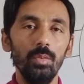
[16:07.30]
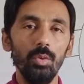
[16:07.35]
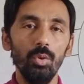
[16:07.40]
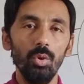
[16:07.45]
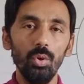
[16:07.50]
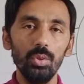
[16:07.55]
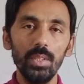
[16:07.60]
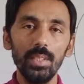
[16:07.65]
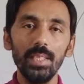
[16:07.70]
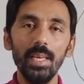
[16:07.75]
You
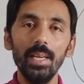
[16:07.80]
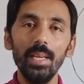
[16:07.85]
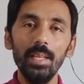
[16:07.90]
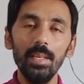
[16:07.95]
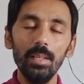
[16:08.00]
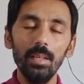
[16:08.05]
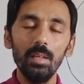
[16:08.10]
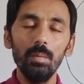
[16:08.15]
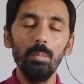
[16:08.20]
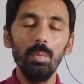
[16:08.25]
know that the
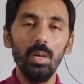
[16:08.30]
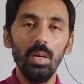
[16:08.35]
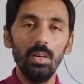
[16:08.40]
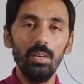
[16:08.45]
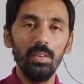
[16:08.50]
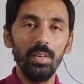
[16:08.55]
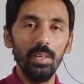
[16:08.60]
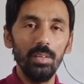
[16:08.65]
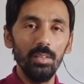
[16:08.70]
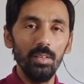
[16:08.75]
inner
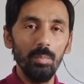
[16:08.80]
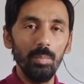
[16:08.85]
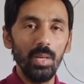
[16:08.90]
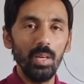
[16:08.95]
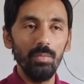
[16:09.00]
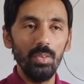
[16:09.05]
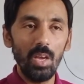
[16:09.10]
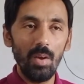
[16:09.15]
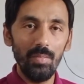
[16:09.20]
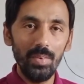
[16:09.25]
blood retinal
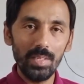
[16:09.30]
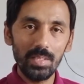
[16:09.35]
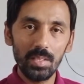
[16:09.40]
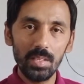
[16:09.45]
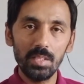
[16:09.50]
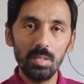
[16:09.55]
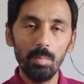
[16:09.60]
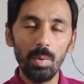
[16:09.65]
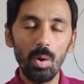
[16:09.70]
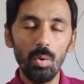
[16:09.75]
barrier, we have
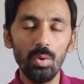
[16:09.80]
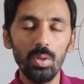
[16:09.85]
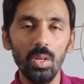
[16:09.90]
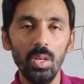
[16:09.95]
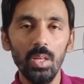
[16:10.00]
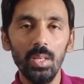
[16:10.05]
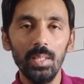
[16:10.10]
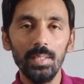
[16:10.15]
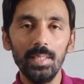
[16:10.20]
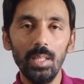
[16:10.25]
discussed about
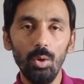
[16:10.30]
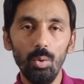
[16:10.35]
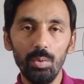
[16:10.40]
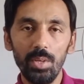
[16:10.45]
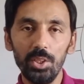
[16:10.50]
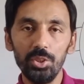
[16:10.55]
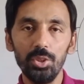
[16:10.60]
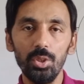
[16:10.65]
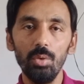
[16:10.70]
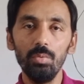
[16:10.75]
the
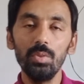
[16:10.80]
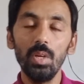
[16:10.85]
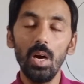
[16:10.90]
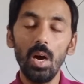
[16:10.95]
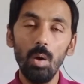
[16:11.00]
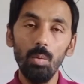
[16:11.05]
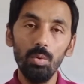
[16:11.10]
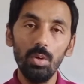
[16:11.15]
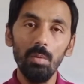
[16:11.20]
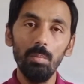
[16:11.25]
location of the
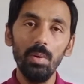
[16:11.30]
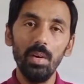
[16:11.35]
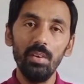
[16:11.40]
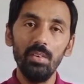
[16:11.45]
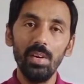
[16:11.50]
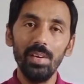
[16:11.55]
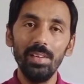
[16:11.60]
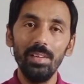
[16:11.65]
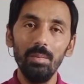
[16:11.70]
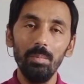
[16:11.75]
outer
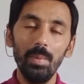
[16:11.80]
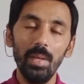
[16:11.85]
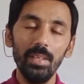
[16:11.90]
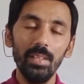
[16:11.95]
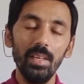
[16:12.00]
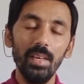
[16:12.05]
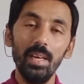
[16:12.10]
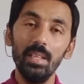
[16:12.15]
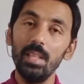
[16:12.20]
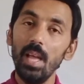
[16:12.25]
blood retinal
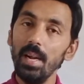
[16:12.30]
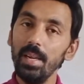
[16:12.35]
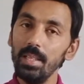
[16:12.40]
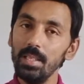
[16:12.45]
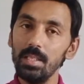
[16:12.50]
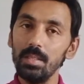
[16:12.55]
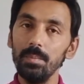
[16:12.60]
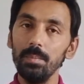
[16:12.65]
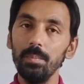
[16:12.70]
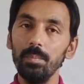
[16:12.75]
barrier, and that
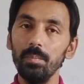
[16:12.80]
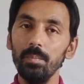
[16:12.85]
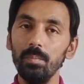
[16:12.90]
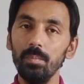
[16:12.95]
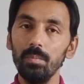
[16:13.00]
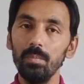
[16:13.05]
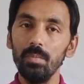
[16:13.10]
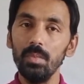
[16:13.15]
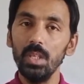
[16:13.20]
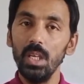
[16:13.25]
is
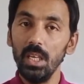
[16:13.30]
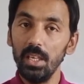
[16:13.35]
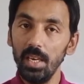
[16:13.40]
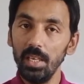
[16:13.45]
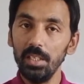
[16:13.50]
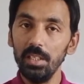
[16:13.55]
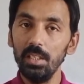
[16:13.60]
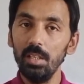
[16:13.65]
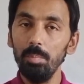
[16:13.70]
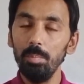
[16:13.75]

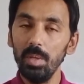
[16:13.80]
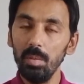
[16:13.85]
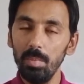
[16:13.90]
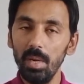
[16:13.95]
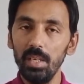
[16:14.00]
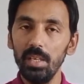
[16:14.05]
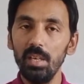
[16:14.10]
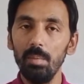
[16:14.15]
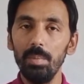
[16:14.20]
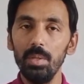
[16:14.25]
retinal
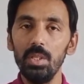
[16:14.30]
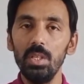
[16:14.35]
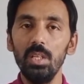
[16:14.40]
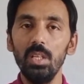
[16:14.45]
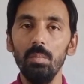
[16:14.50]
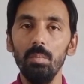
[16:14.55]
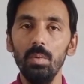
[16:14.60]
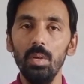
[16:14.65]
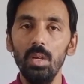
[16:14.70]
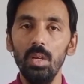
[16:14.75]
pigmented
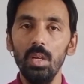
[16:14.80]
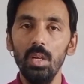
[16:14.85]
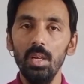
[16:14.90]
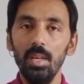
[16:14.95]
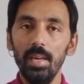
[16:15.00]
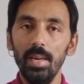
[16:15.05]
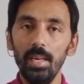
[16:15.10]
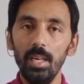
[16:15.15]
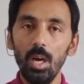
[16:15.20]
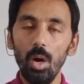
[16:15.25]
epithelium.
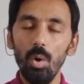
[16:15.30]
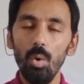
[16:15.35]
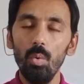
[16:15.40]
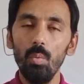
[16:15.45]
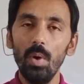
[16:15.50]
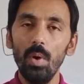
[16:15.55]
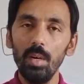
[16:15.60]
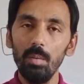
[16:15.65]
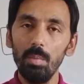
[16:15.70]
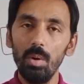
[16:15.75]
And
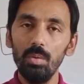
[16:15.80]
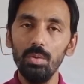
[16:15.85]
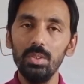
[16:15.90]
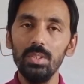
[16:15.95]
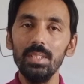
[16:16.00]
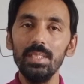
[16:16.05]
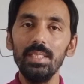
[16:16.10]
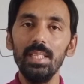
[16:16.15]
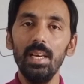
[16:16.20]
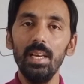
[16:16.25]
now what about
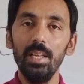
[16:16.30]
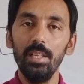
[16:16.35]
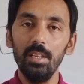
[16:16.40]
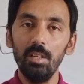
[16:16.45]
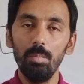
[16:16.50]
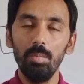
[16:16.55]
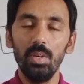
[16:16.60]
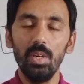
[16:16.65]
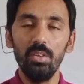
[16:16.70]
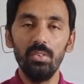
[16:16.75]
the
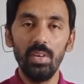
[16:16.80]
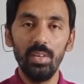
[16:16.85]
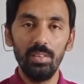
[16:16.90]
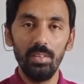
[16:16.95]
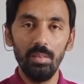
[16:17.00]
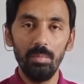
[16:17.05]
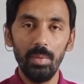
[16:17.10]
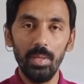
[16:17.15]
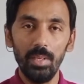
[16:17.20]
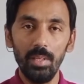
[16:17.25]
inner blood
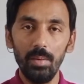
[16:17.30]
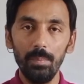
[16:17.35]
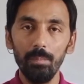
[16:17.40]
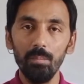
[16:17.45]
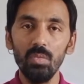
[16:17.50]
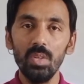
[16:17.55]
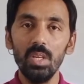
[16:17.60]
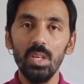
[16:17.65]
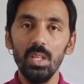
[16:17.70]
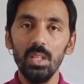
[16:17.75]
retinal barrier?
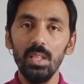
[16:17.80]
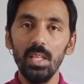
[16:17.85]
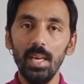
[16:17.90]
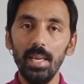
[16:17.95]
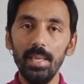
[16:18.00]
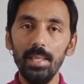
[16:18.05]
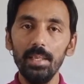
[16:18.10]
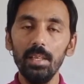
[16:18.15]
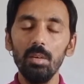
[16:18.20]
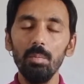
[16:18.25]
The
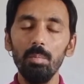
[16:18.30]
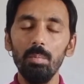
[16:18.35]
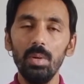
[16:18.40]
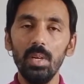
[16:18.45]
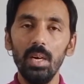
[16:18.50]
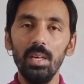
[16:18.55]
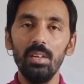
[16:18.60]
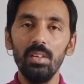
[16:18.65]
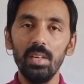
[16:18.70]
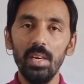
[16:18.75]
inner
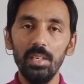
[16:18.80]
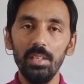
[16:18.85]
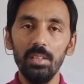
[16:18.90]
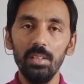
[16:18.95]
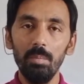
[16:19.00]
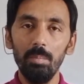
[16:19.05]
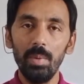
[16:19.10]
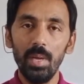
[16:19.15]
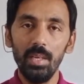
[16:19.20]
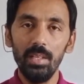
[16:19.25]
blood
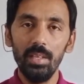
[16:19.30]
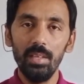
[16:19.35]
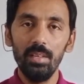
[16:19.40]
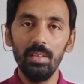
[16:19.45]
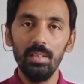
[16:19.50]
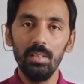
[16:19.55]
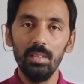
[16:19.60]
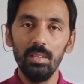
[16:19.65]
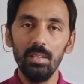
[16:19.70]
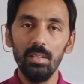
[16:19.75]
retinal
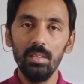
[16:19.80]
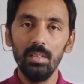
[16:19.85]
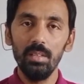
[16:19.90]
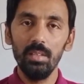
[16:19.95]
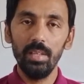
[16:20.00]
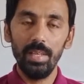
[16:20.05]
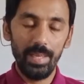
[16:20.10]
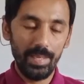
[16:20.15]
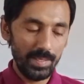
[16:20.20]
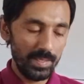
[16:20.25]
barrier
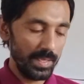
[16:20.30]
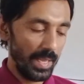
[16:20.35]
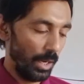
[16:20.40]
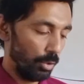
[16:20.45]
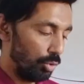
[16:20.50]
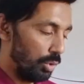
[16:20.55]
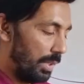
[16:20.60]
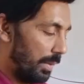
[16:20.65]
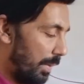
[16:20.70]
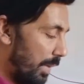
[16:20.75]
is
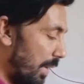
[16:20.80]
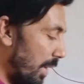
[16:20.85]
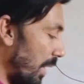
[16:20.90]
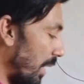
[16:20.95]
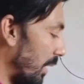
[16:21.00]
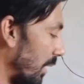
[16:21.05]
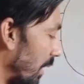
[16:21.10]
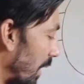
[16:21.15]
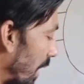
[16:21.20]
actually at the